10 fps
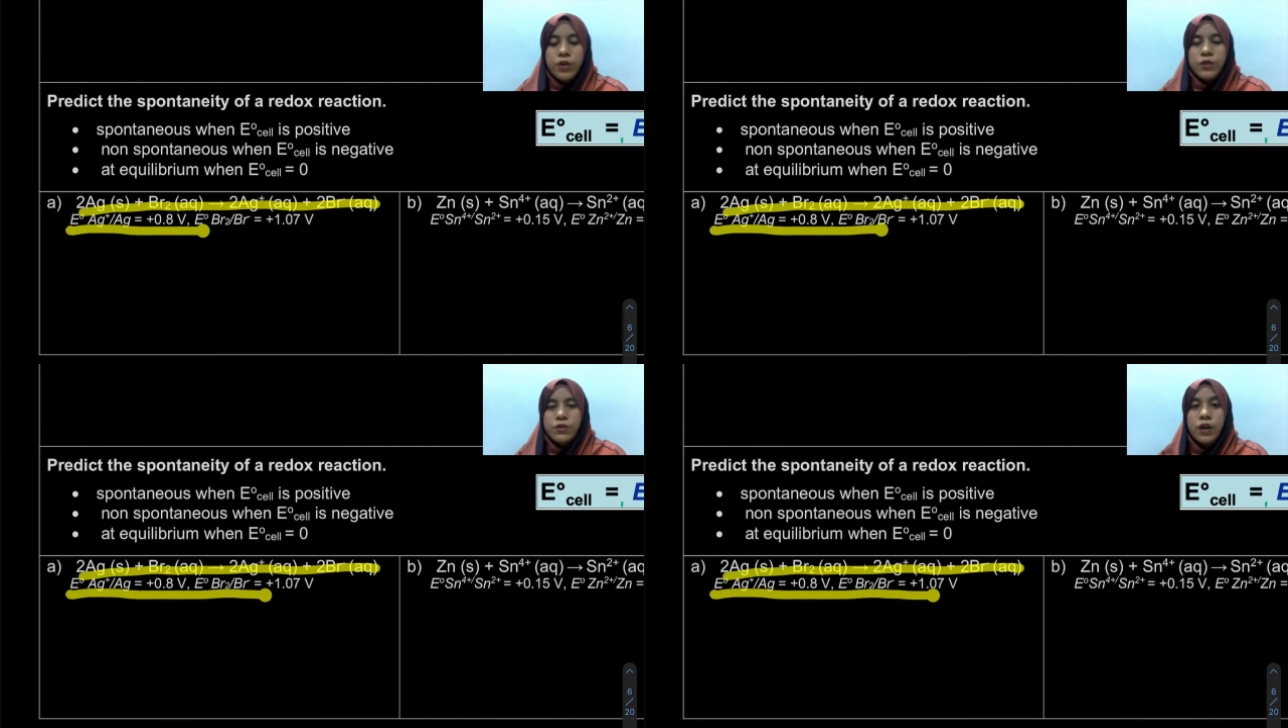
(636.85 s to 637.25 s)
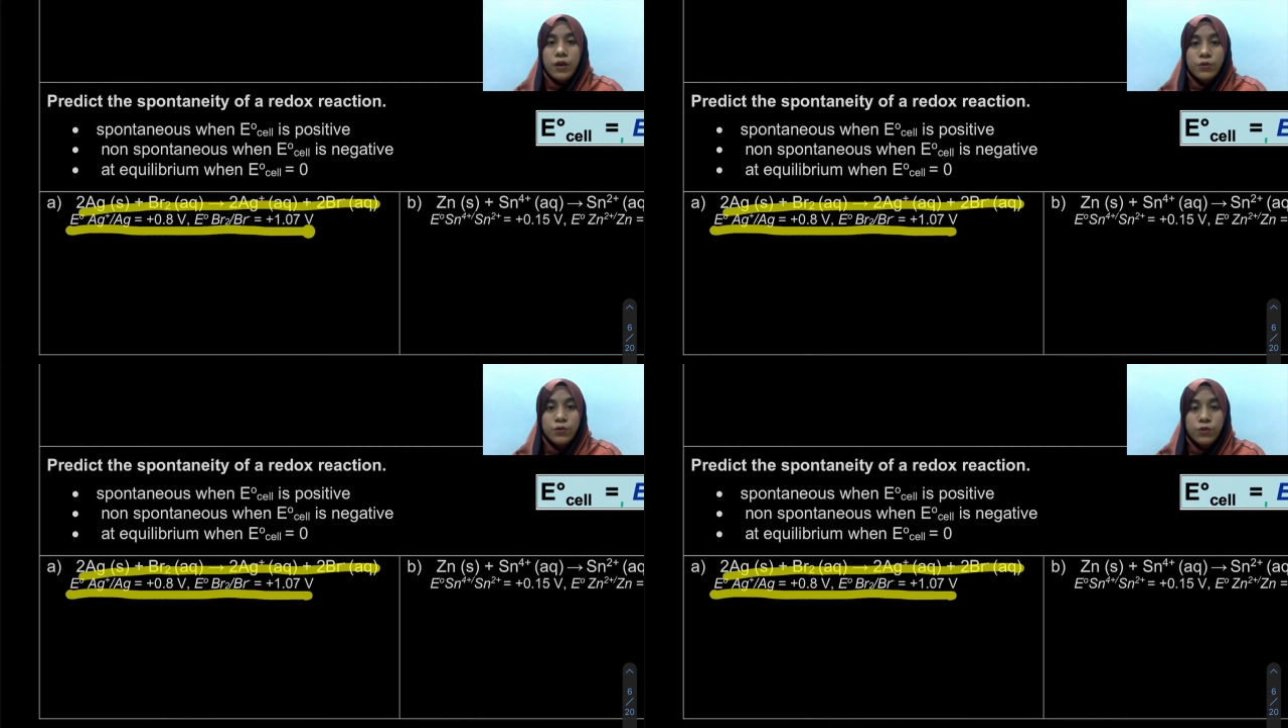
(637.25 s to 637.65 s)
So
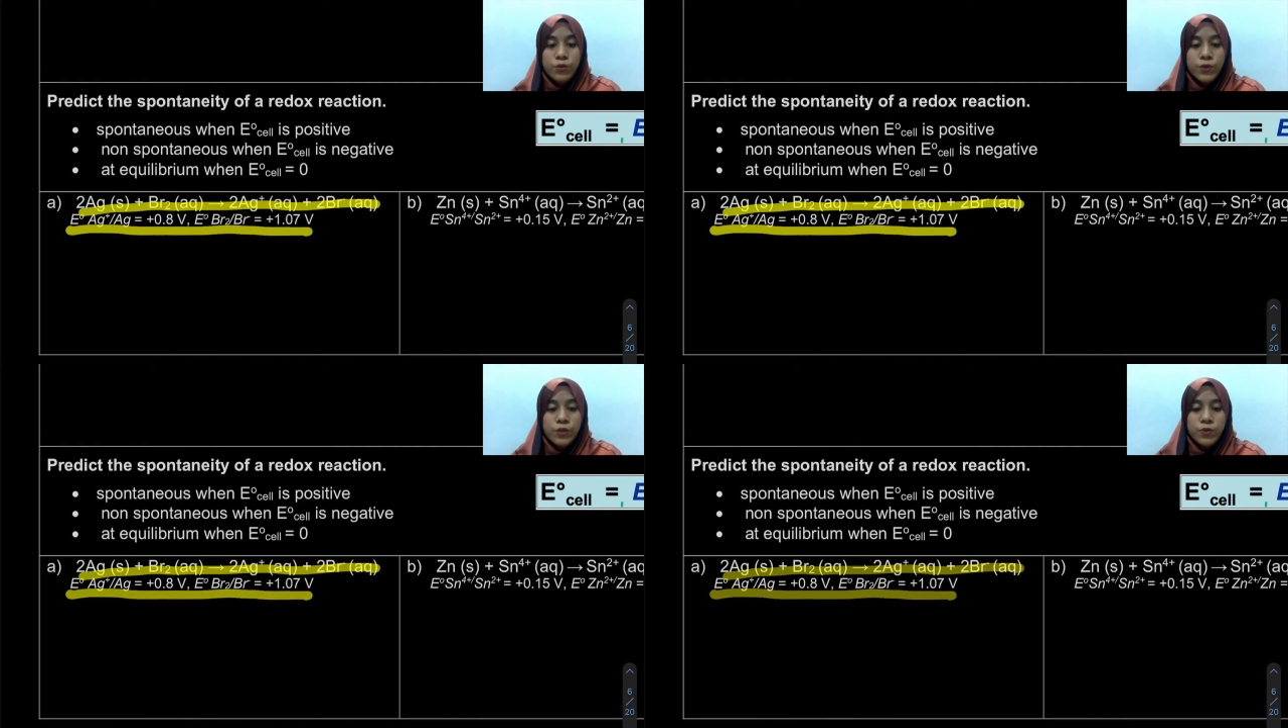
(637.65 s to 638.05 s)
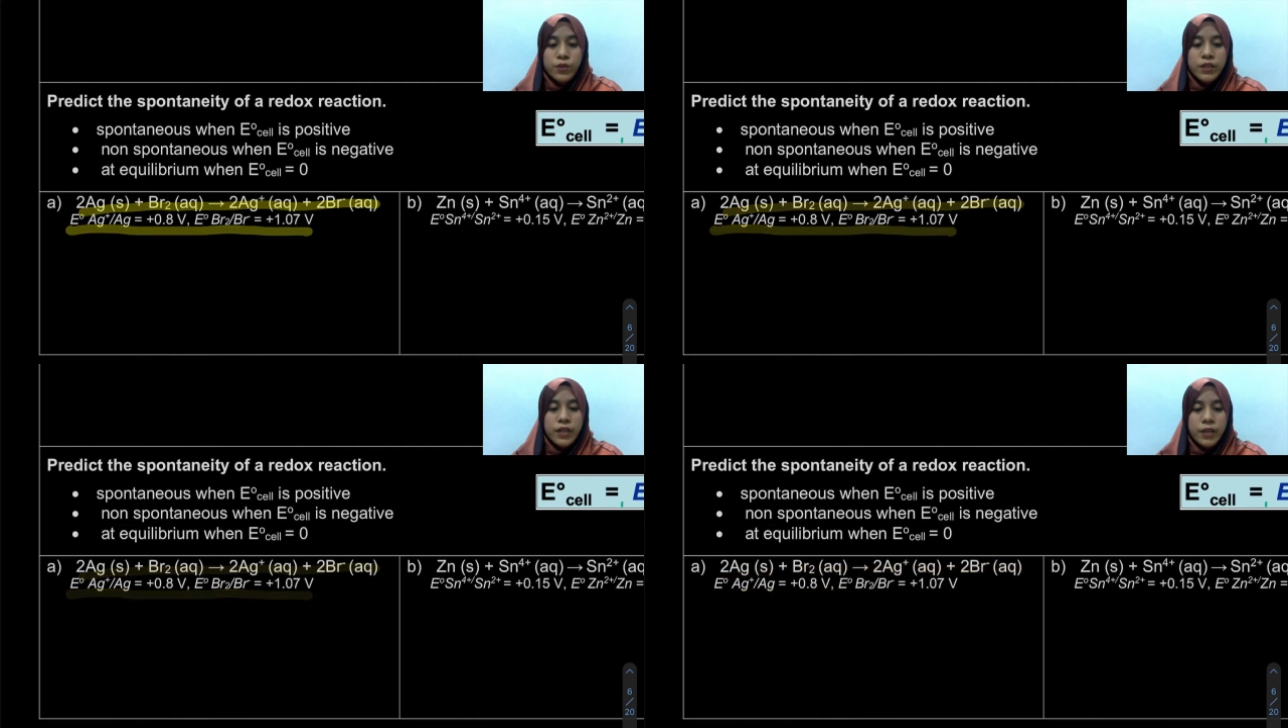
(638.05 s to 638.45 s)
how to know which one
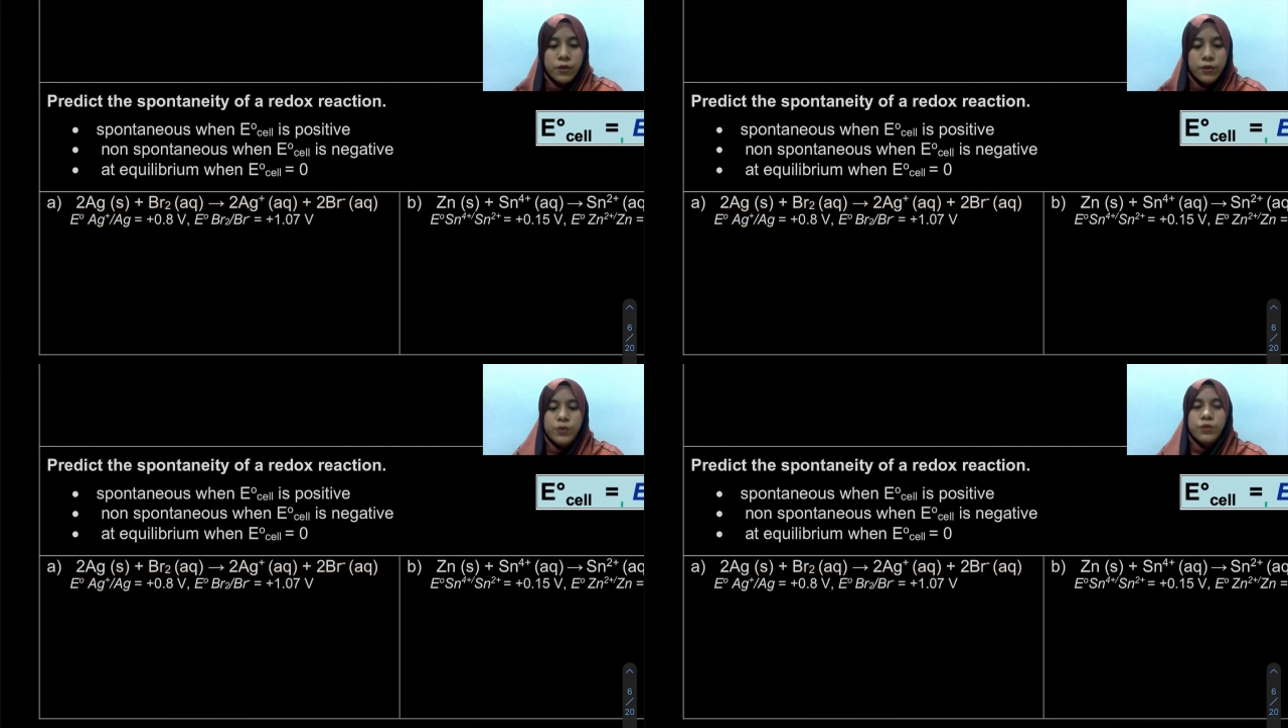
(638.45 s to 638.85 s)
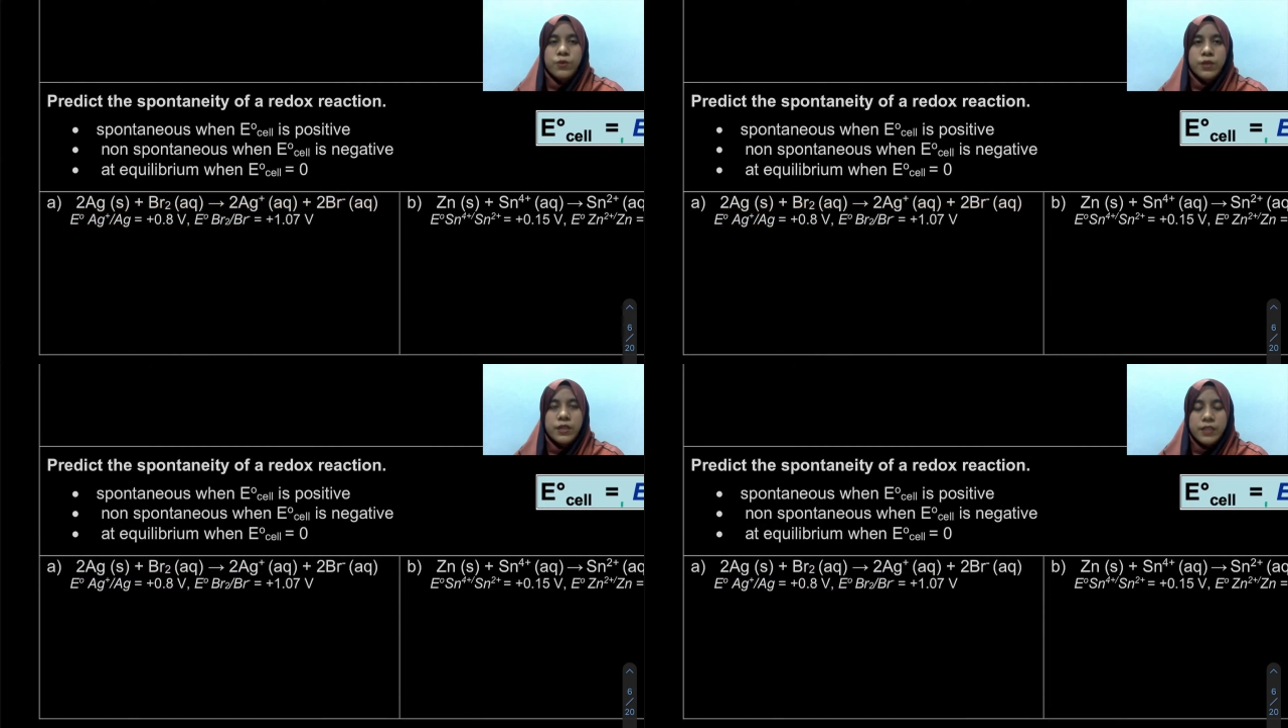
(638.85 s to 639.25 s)
the anode, which
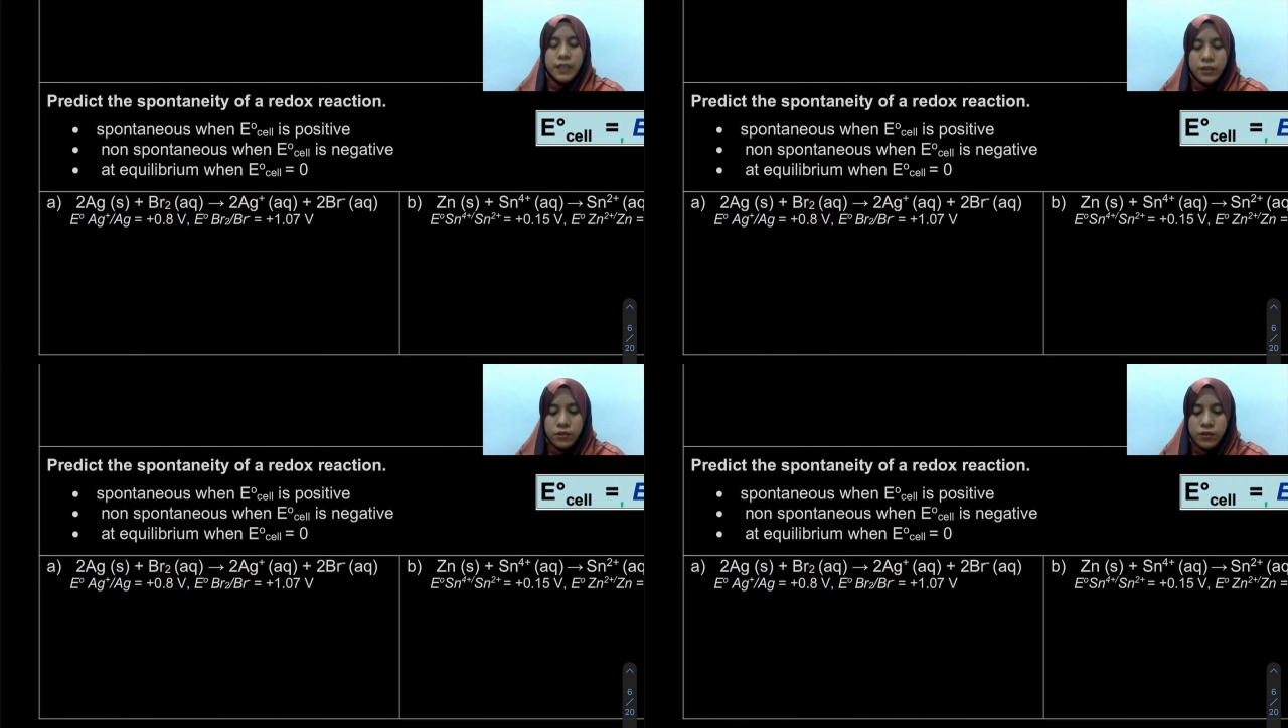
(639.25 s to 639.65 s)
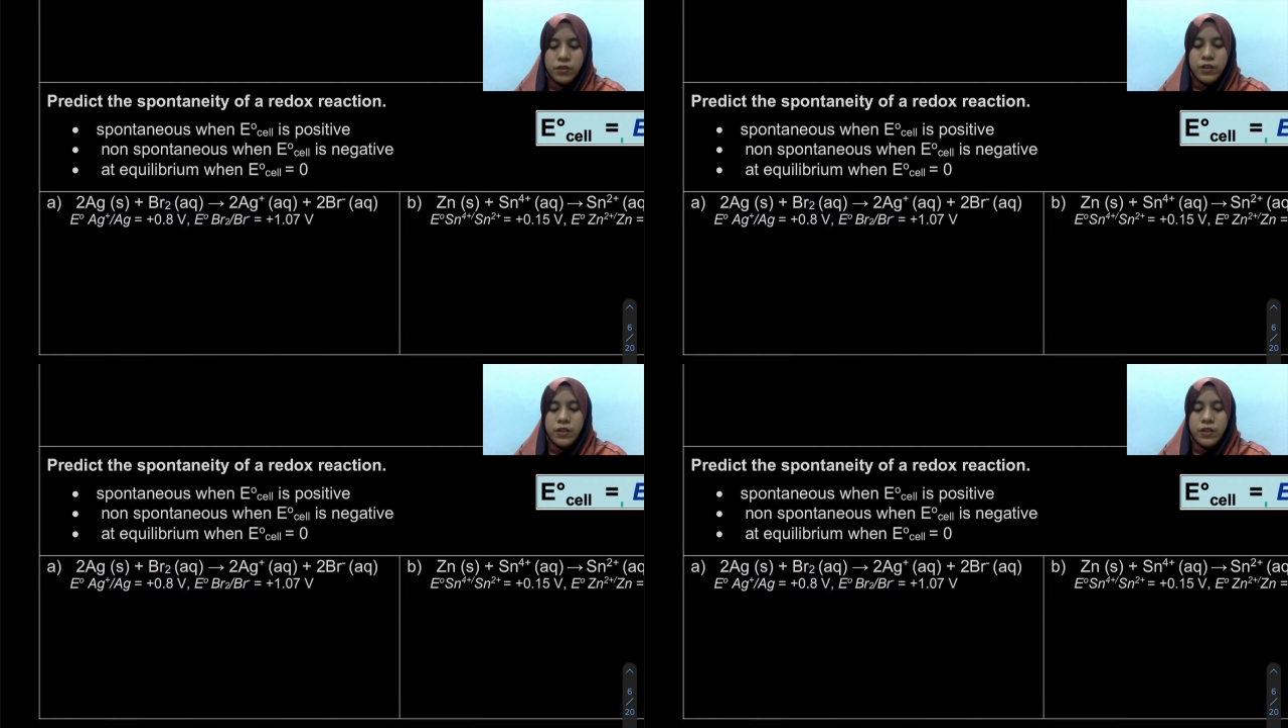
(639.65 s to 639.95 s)
one is cathode?